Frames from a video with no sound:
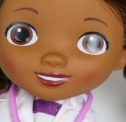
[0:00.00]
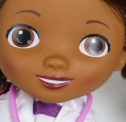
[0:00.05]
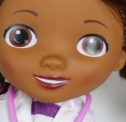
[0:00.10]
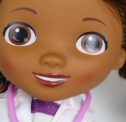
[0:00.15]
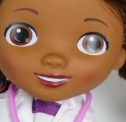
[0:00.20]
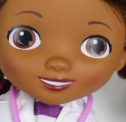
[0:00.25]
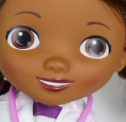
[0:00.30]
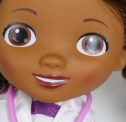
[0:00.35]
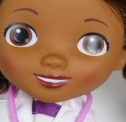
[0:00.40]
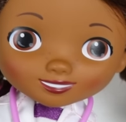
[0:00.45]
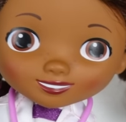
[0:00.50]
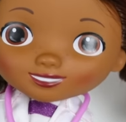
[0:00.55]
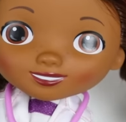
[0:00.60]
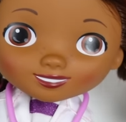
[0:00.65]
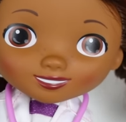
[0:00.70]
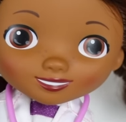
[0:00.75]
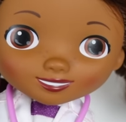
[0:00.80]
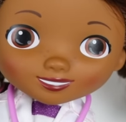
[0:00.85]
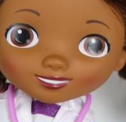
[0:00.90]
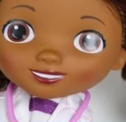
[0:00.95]
Hope you're hanging in
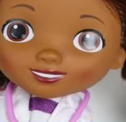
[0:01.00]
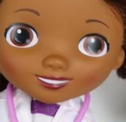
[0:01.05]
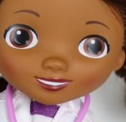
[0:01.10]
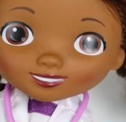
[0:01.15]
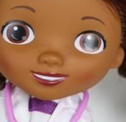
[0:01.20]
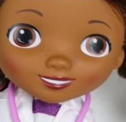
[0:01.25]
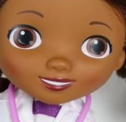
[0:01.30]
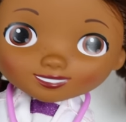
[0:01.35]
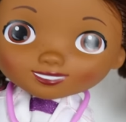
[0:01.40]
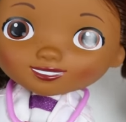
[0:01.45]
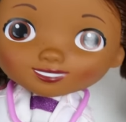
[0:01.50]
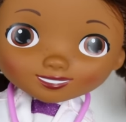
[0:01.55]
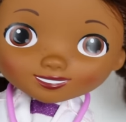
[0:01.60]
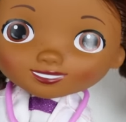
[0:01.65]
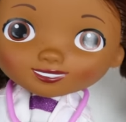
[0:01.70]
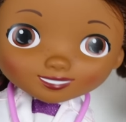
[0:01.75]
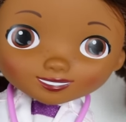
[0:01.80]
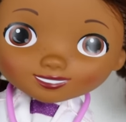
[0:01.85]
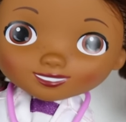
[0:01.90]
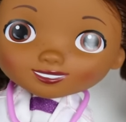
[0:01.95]
there, Mr. Play-Doh Head.
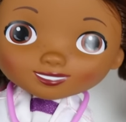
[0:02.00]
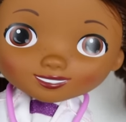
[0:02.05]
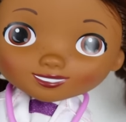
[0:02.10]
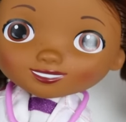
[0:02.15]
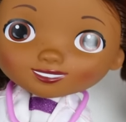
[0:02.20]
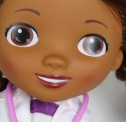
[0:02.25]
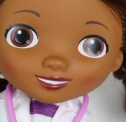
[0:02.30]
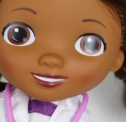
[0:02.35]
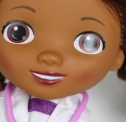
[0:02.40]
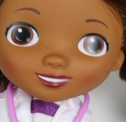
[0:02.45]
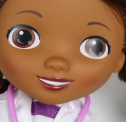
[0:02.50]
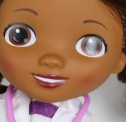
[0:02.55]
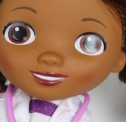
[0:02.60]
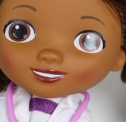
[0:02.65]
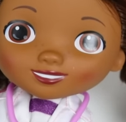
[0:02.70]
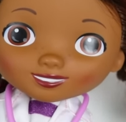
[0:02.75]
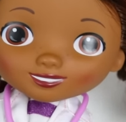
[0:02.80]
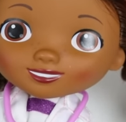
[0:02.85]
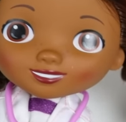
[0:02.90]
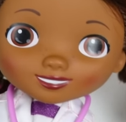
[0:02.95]
So we did find some
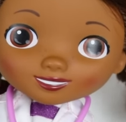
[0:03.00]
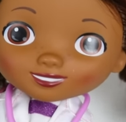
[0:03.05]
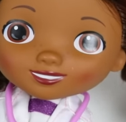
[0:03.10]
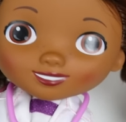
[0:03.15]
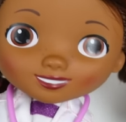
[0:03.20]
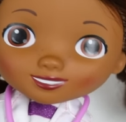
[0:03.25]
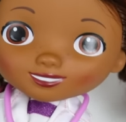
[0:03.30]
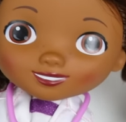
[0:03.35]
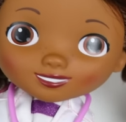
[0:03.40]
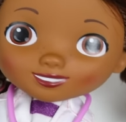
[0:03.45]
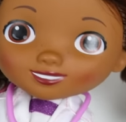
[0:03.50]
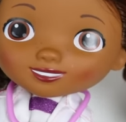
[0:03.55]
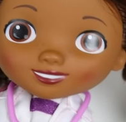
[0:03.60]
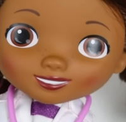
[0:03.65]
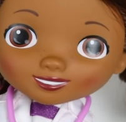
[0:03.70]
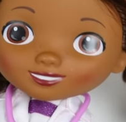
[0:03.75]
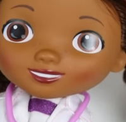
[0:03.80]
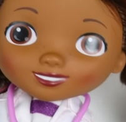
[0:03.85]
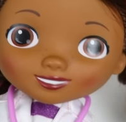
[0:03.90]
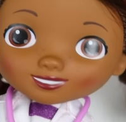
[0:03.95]
cavities and rotten teeth.
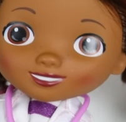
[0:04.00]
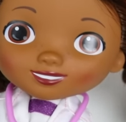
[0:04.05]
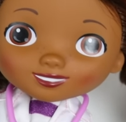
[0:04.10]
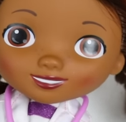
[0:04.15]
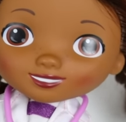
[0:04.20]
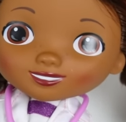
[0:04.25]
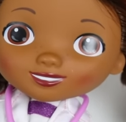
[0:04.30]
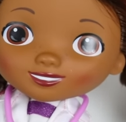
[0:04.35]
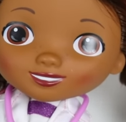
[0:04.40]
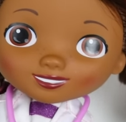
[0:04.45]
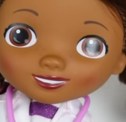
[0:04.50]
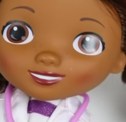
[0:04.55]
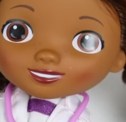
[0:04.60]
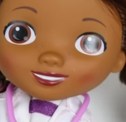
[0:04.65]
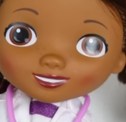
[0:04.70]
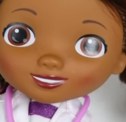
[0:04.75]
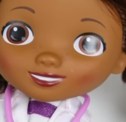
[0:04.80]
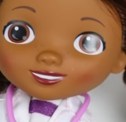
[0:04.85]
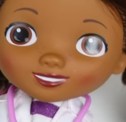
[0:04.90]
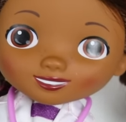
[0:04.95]
But I have great news.
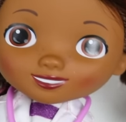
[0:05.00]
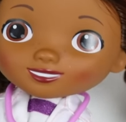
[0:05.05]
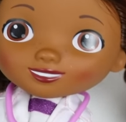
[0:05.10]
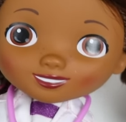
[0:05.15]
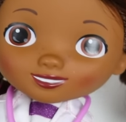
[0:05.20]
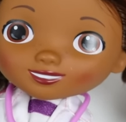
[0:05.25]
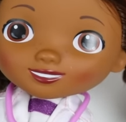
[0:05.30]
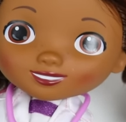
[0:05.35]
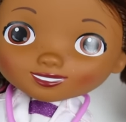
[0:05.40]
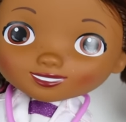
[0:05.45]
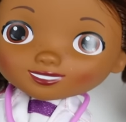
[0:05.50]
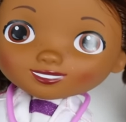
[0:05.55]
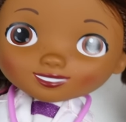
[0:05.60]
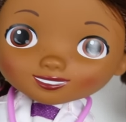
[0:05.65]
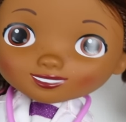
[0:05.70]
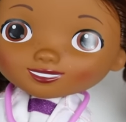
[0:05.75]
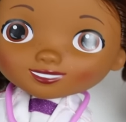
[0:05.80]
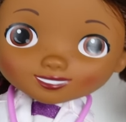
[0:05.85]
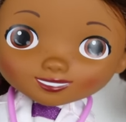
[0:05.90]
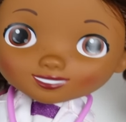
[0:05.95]
We can fix all those
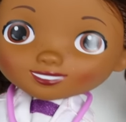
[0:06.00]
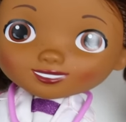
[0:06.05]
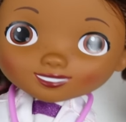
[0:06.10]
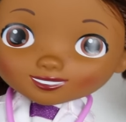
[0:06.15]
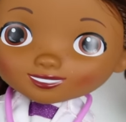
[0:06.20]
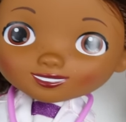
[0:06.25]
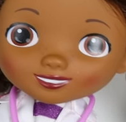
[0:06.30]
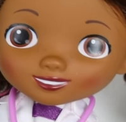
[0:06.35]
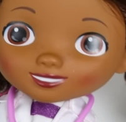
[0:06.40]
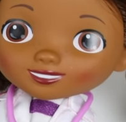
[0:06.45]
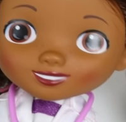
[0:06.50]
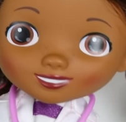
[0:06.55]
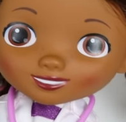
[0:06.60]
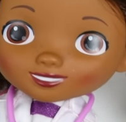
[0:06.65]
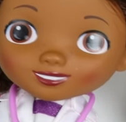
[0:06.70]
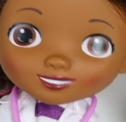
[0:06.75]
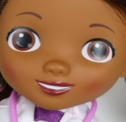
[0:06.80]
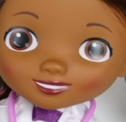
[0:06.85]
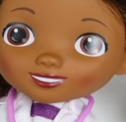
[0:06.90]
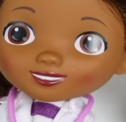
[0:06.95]
problems immediately.
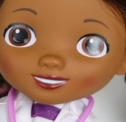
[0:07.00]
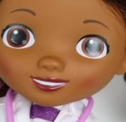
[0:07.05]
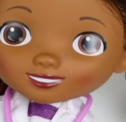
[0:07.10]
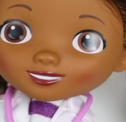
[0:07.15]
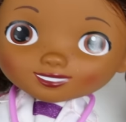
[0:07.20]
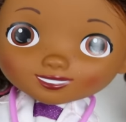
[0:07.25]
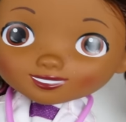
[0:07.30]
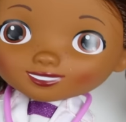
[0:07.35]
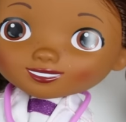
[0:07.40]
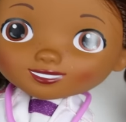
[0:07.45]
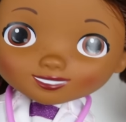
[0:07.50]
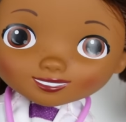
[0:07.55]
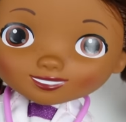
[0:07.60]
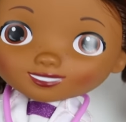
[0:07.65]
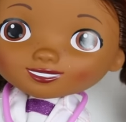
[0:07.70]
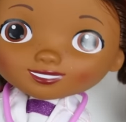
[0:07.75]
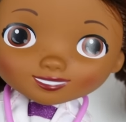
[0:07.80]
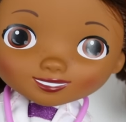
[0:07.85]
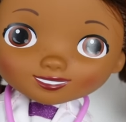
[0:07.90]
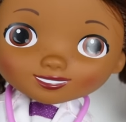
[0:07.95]
We're going to drill and fill
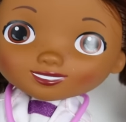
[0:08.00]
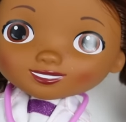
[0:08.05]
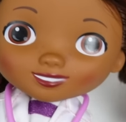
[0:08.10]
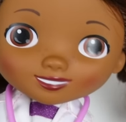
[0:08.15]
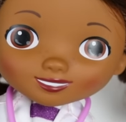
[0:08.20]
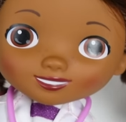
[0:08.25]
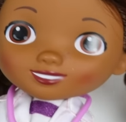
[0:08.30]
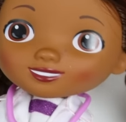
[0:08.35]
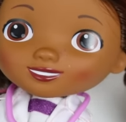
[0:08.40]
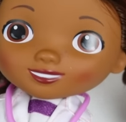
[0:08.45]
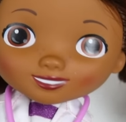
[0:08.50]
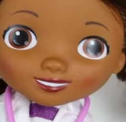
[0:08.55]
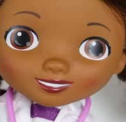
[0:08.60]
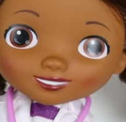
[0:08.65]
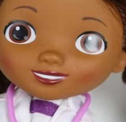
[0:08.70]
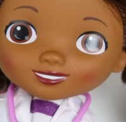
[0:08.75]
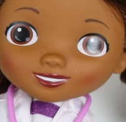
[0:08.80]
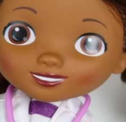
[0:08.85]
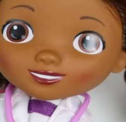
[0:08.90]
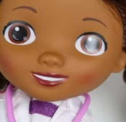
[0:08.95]
those cavities and
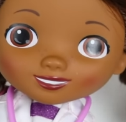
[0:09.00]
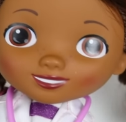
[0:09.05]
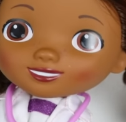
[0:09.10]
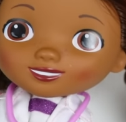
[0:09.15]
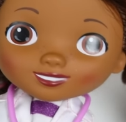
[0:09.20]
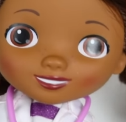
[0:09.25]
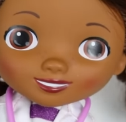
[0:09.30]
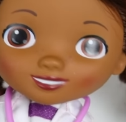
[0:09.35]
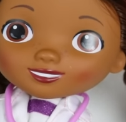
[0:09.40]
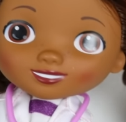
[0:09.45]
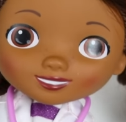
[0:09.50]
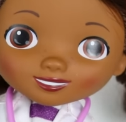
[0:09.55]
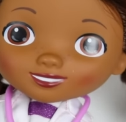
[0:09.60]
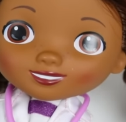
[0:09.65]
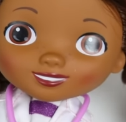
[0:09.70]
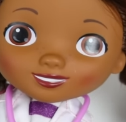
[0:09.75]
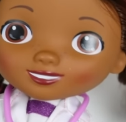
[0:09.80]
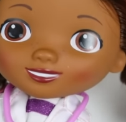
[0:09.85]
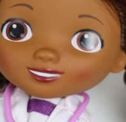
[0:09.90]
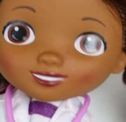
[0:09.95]
replace your rotten teeth
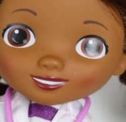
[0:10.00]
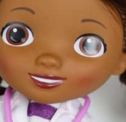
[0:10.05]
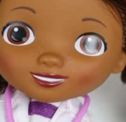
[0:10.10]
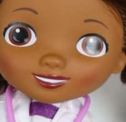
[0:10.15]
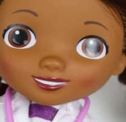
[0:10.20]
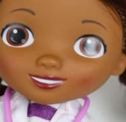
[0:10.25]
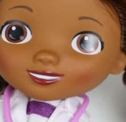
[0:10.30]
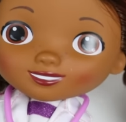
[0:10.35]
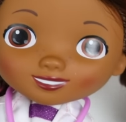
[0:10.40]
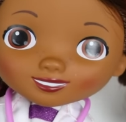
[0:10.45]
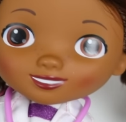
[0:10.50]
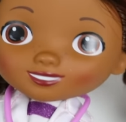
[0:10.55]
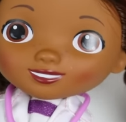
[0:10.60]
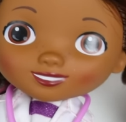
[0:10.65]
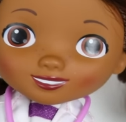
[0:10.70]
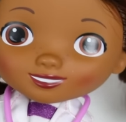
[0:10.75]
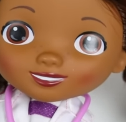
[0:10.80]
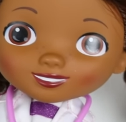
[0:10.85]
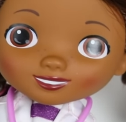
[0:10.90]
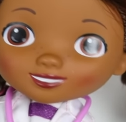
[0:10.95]
with new teeth.
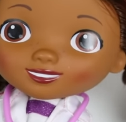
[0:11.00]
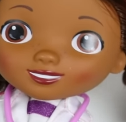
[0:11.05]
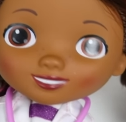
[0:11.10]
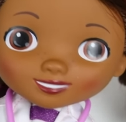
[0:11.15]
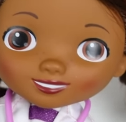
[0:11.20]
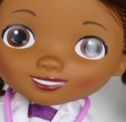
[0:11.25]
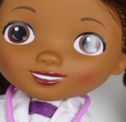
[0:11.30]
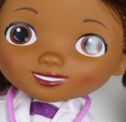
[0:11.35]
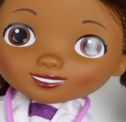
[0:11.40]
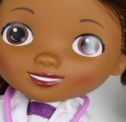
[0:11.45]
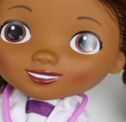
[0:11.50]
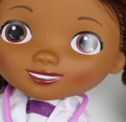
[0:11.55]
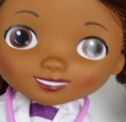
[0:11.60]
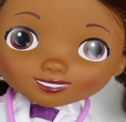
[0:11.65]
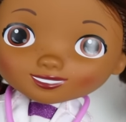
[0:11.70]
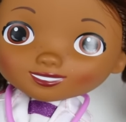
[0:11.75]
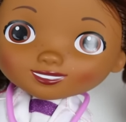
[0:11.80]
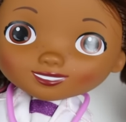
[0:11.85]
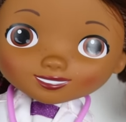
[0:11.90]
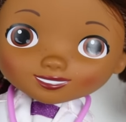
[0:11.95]
Just hang in there a little longer,
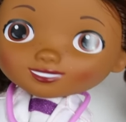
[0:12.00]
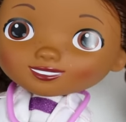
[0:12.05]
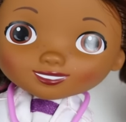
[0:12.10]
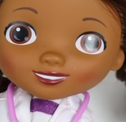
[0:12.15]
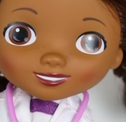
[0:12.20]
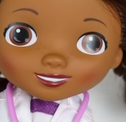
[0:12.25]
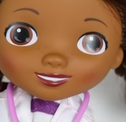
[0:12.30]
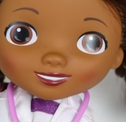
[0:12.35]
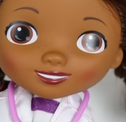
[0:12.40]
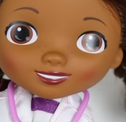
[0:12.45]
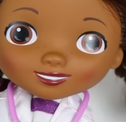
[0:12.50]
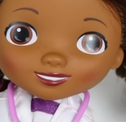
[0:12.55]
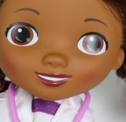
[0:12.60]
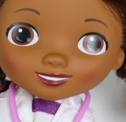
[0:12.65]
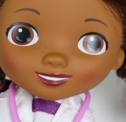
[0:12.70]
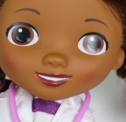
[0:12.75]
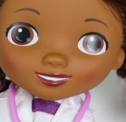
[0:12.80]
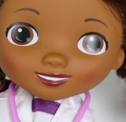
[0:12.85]
and then you can go home.